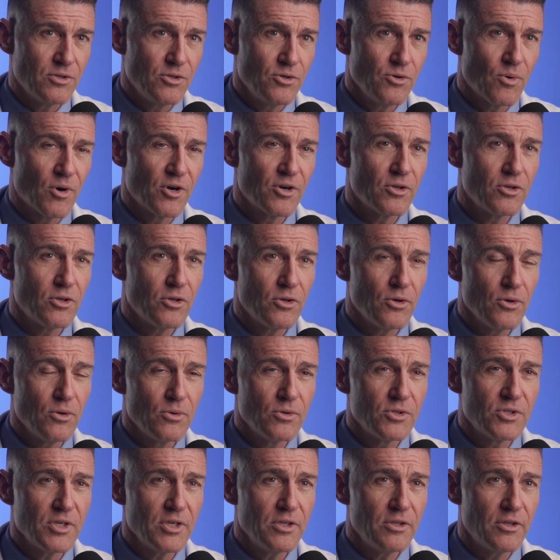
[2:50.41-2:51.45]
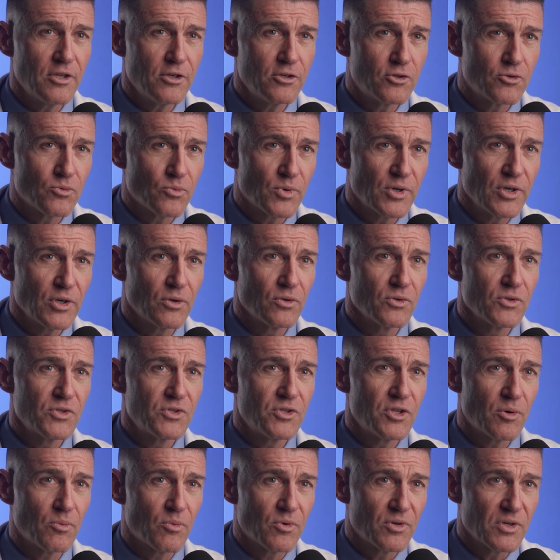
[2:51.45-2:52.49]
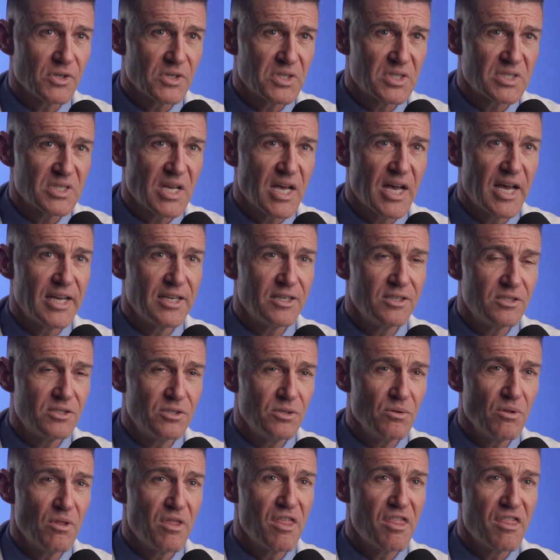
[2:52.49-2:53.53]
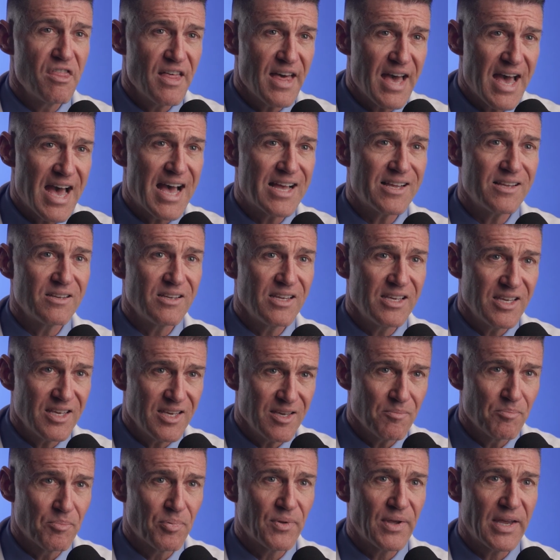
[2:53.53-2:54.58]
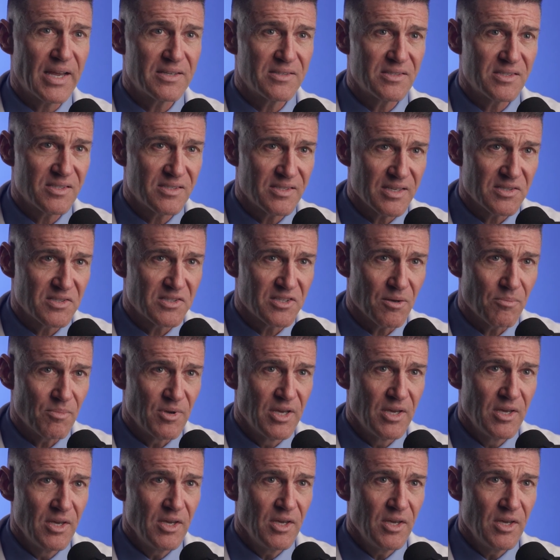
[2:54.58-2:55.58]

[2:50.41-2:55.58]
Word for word: you are using the drills that were assigned to that implant system.